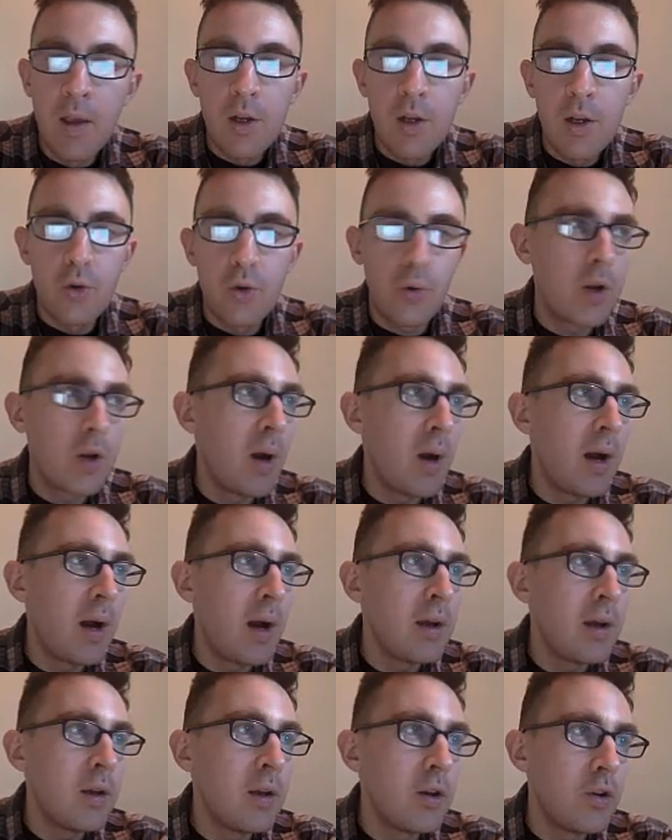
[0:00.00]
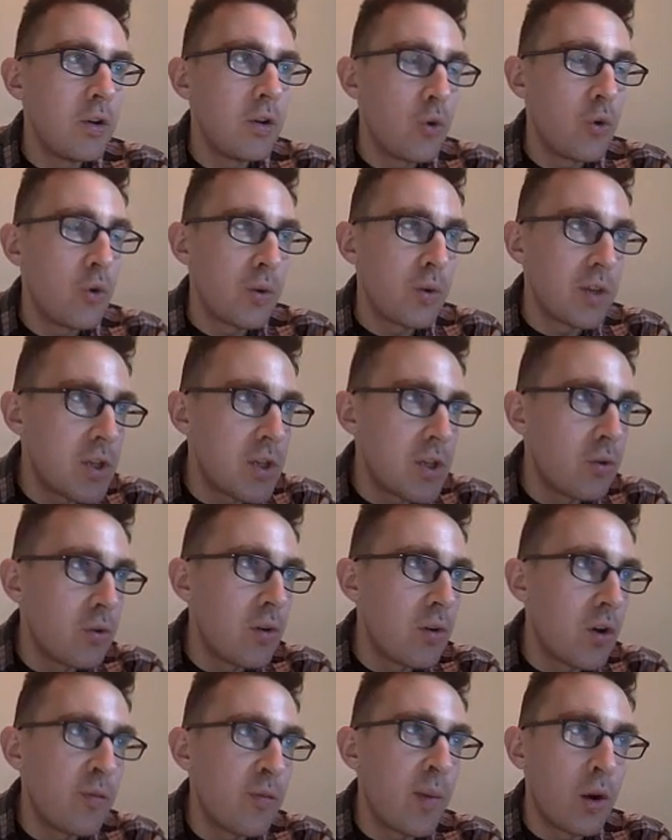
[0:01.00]
during the senior
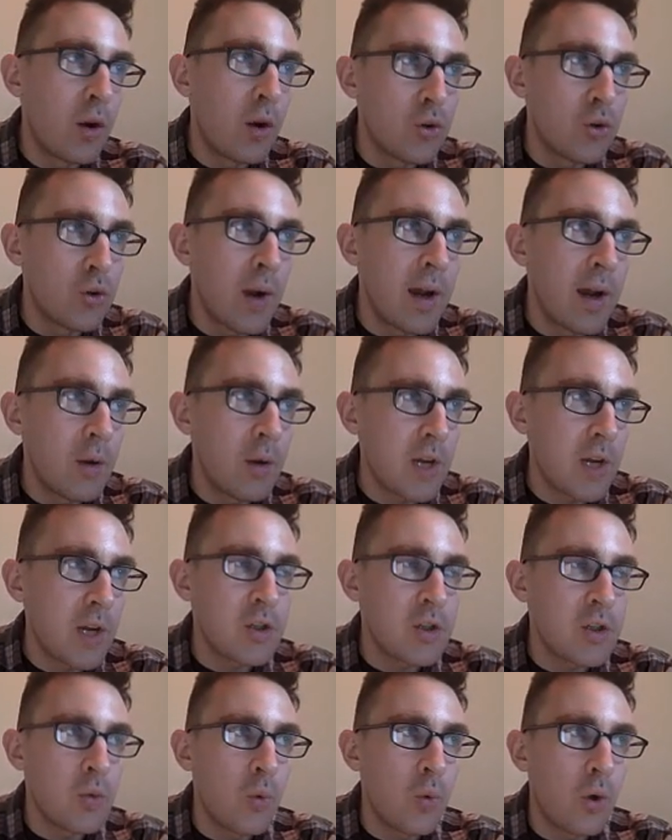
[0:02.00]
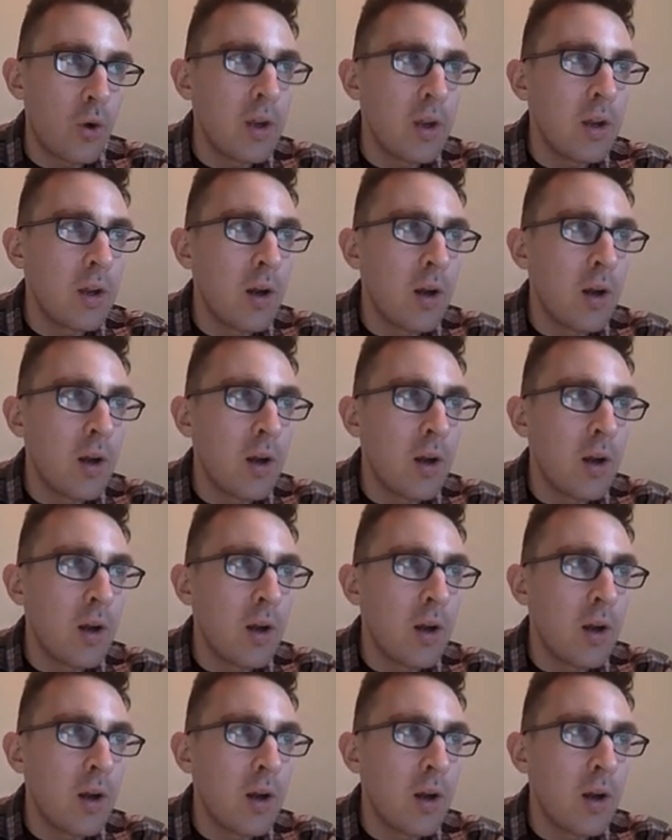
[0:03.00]
year of my undergrad. I was actually working